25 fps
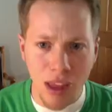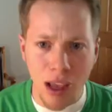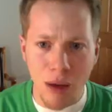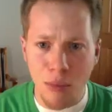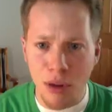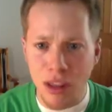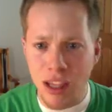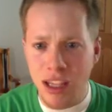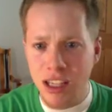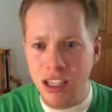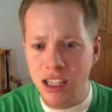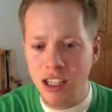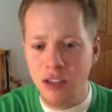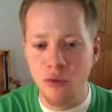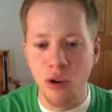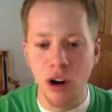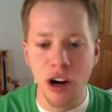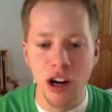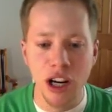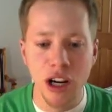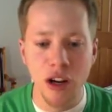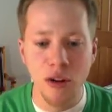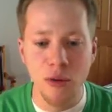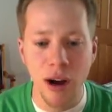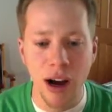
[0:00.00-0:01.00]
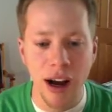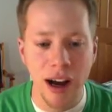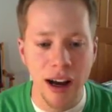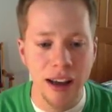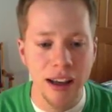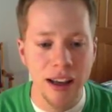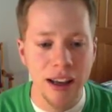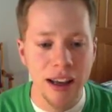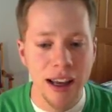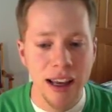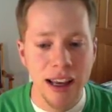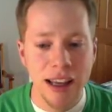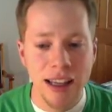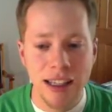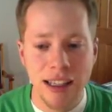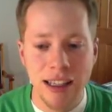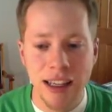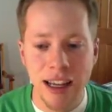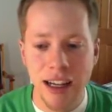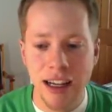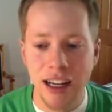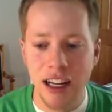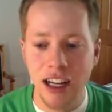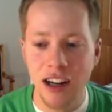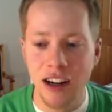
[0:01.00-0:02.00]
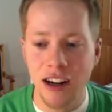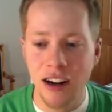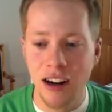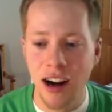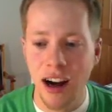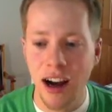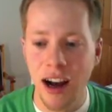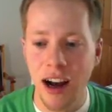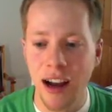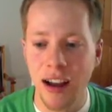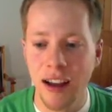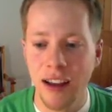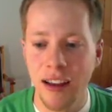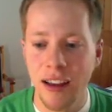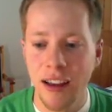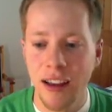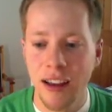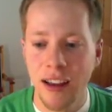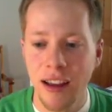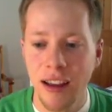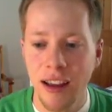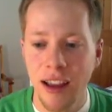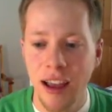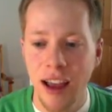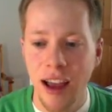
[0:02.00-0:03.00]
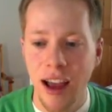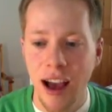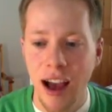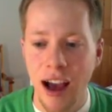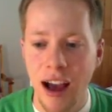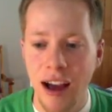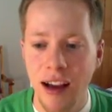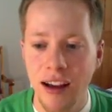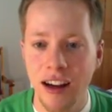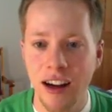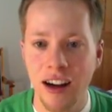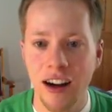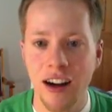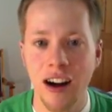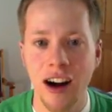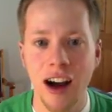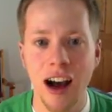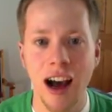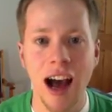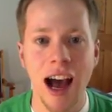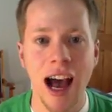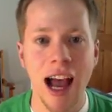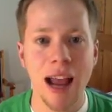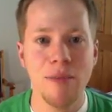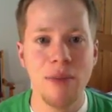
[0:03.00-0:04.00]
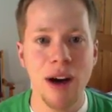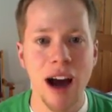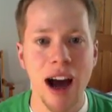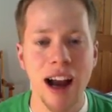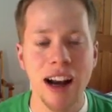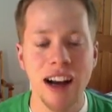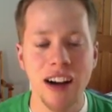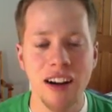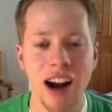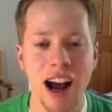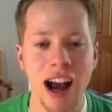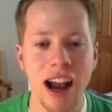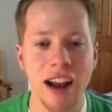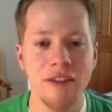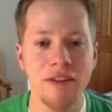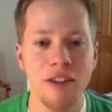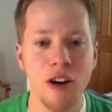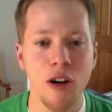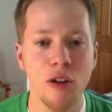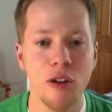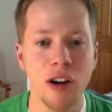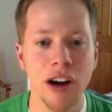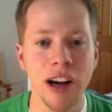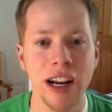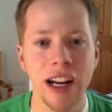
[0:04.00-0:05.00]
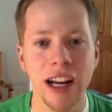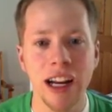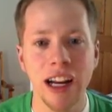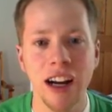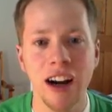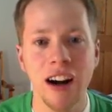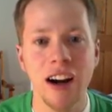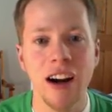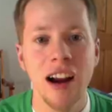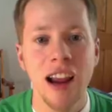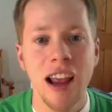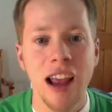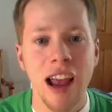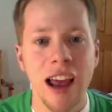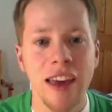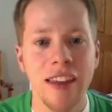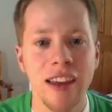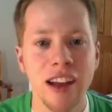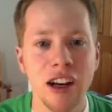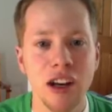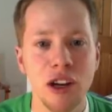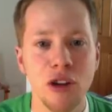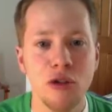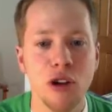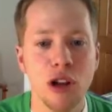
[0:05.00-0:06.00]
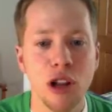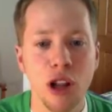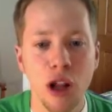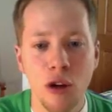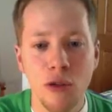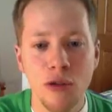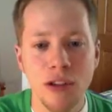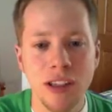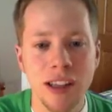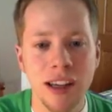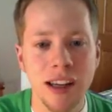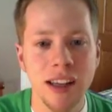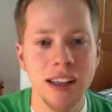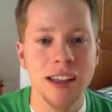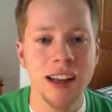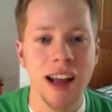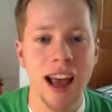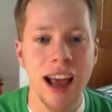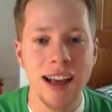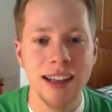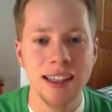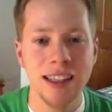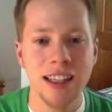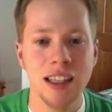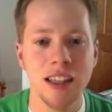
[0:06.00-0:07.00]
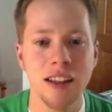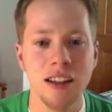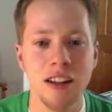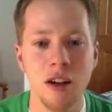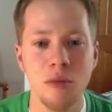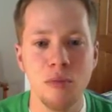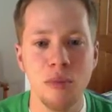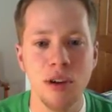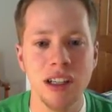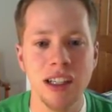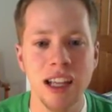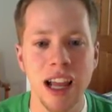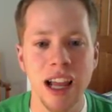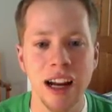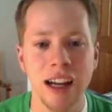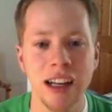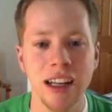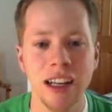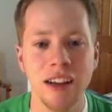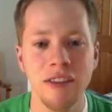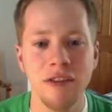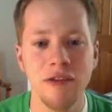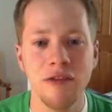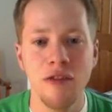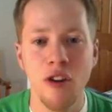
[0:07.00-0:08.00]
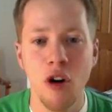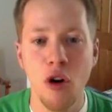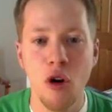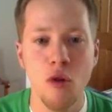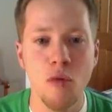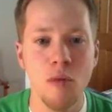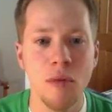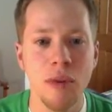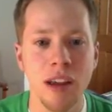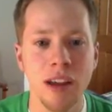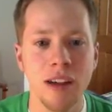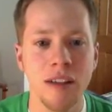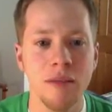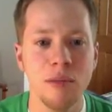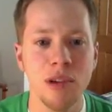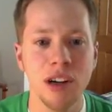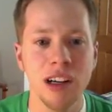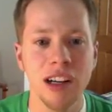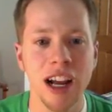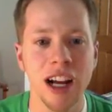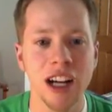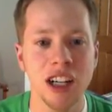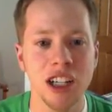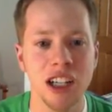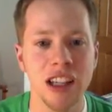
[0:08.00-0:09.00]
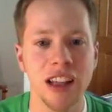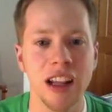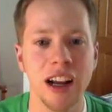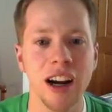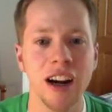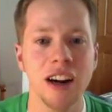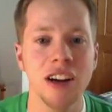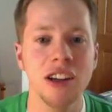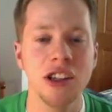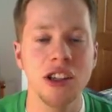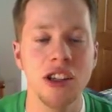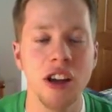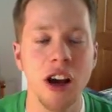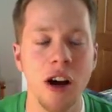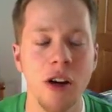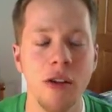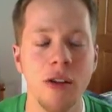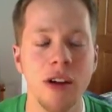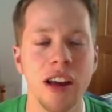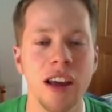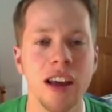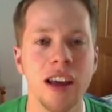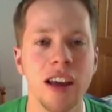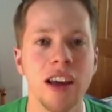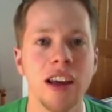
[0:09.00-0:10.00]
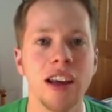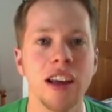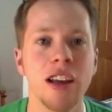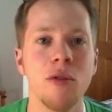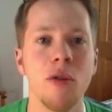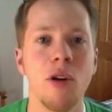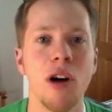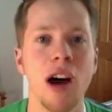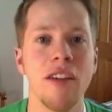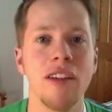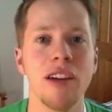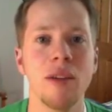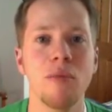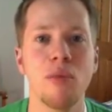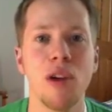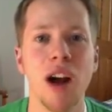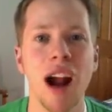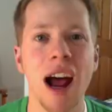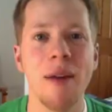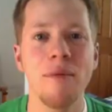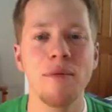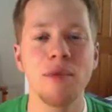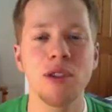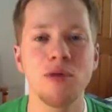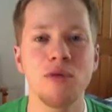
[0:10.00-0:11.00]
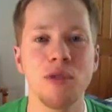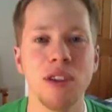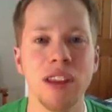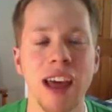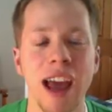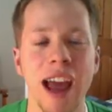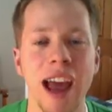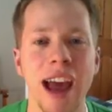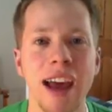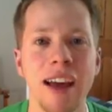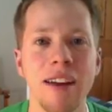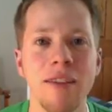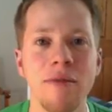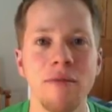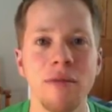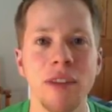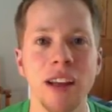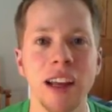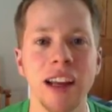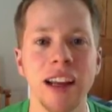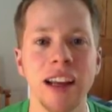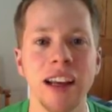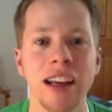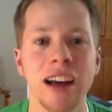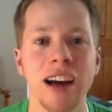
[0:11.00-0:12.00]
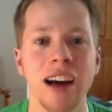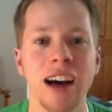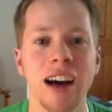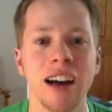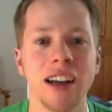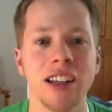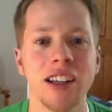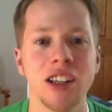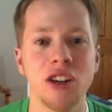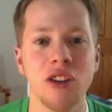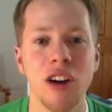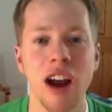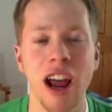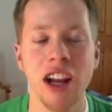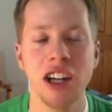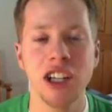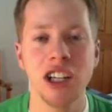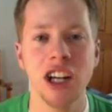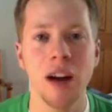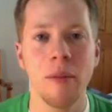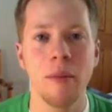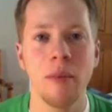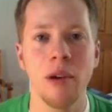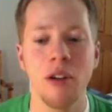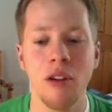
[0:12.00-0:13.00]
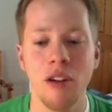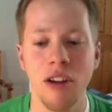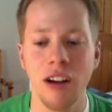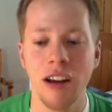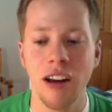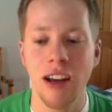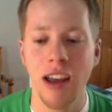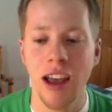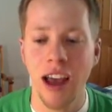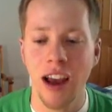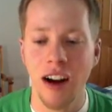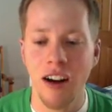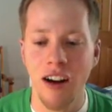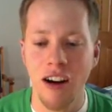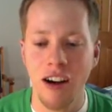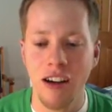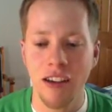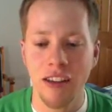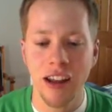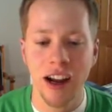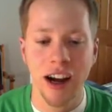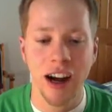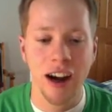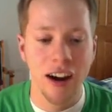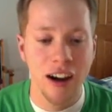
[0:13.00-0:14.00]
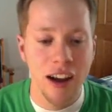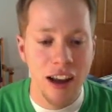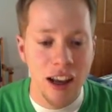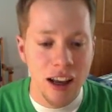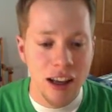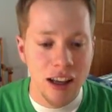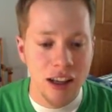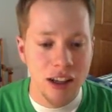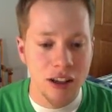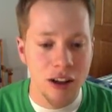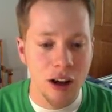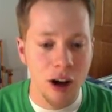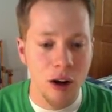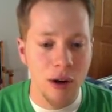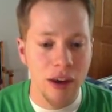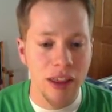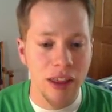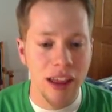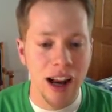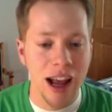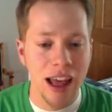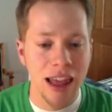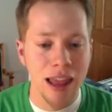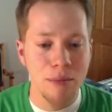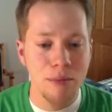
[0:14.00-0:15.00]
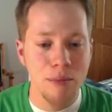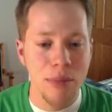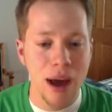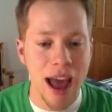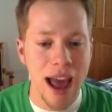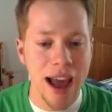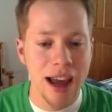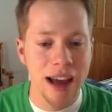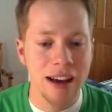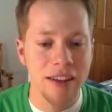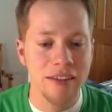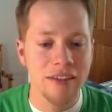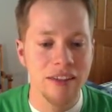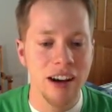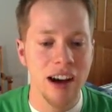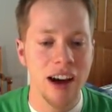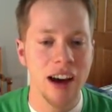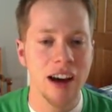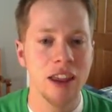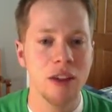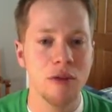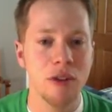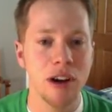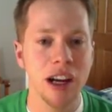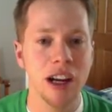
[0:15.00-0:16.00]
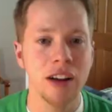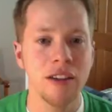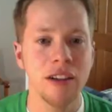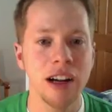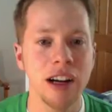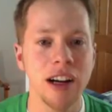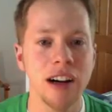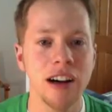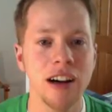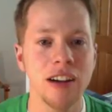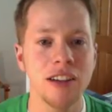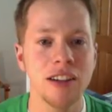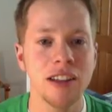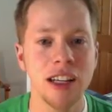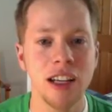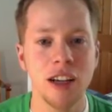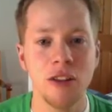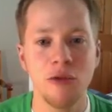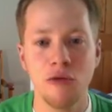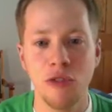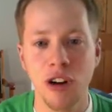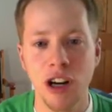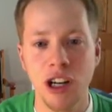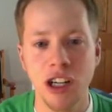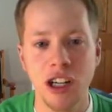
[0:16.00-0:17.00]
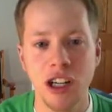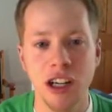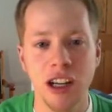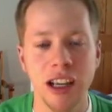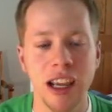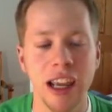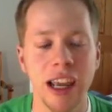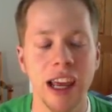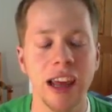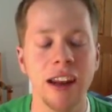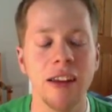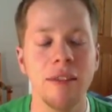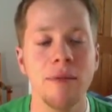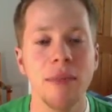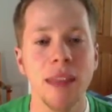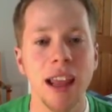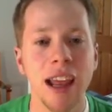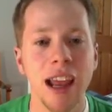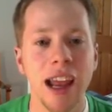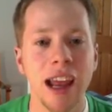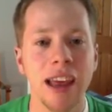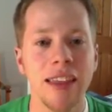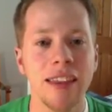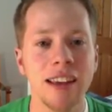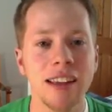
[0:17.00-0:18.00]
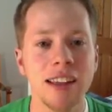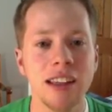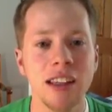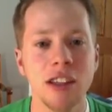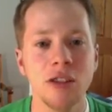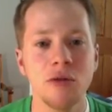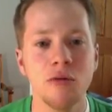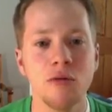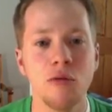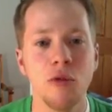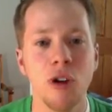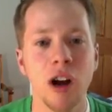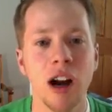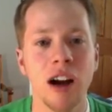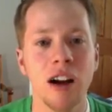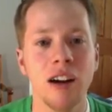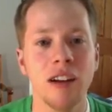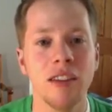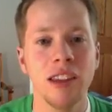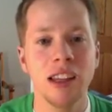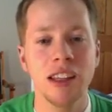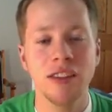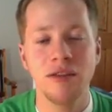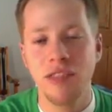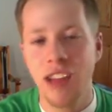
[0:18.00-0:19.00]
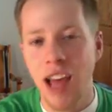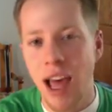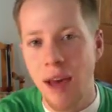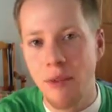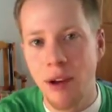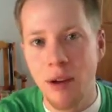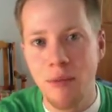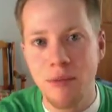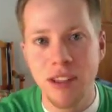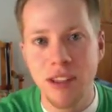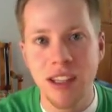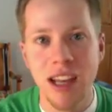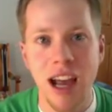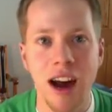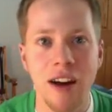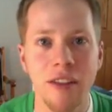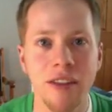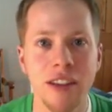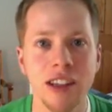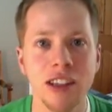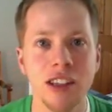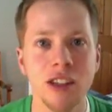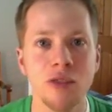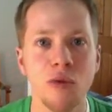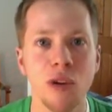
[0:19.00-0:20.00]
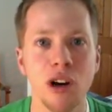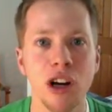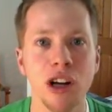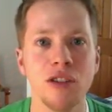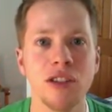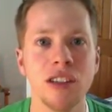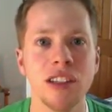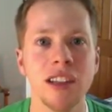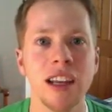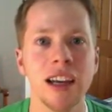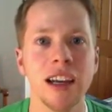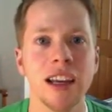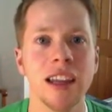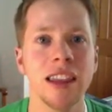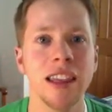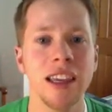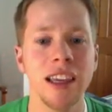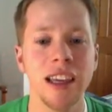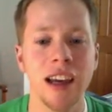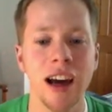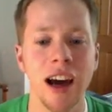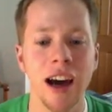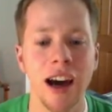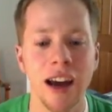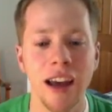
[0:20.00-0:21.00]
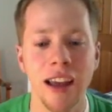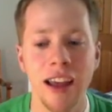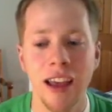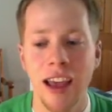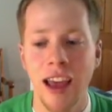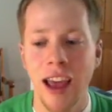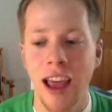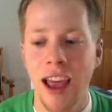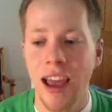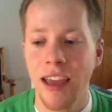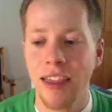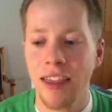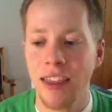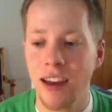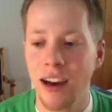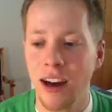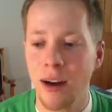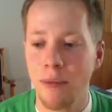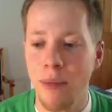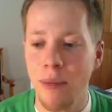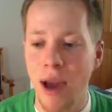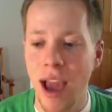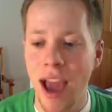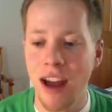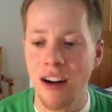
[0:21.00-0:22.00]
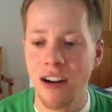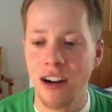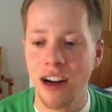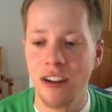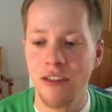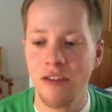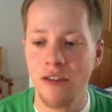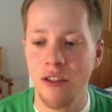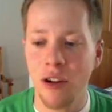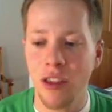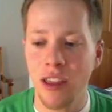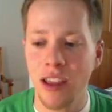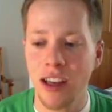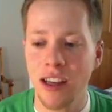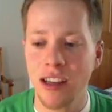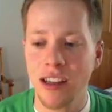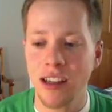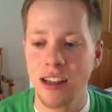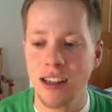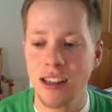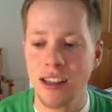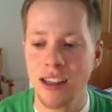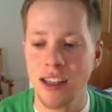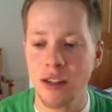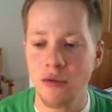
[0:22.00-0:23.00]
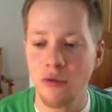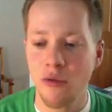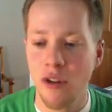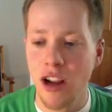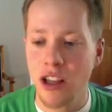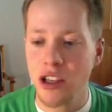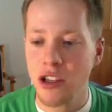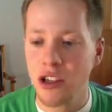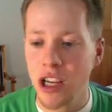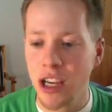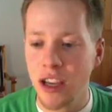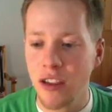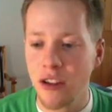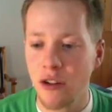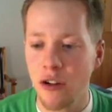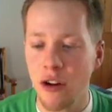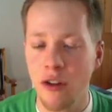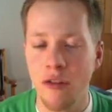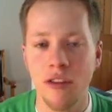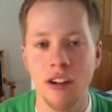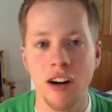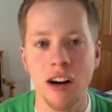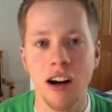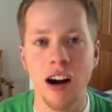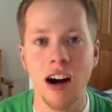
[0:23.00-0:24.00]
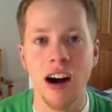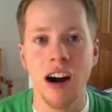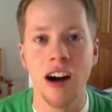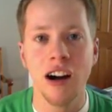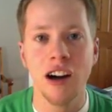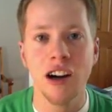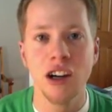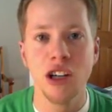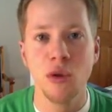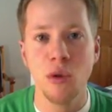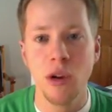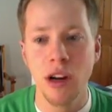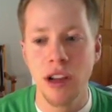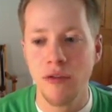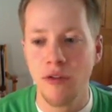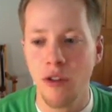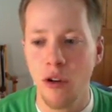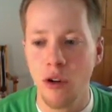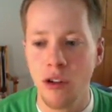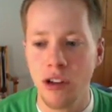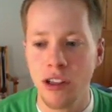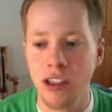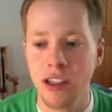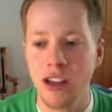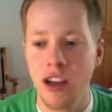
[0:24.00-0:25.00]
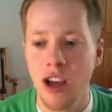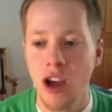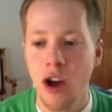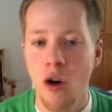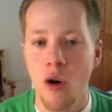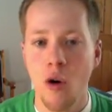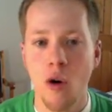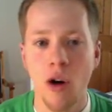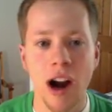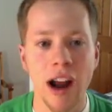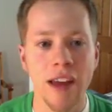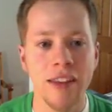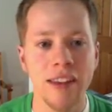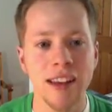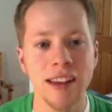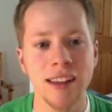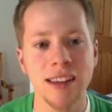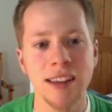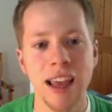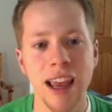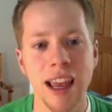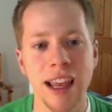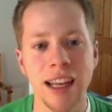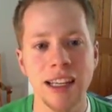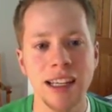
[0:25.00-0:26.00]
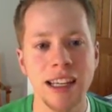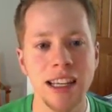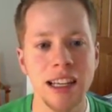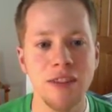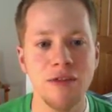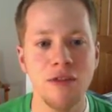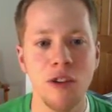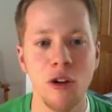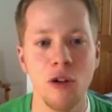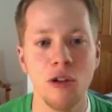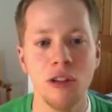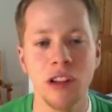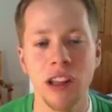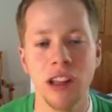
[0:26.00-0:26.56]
but this is where you stick your iPod, your iPhone right here, and then you close this, and it has this little protective foam protection there, so you won't have any problems with that getting scratched up at all there. So, and then on the back of the radio here, you see Ridgid again, and this is where this flap comes down. This is where you stick the battery for this, because this runs either over 120 volts or on this 18-volt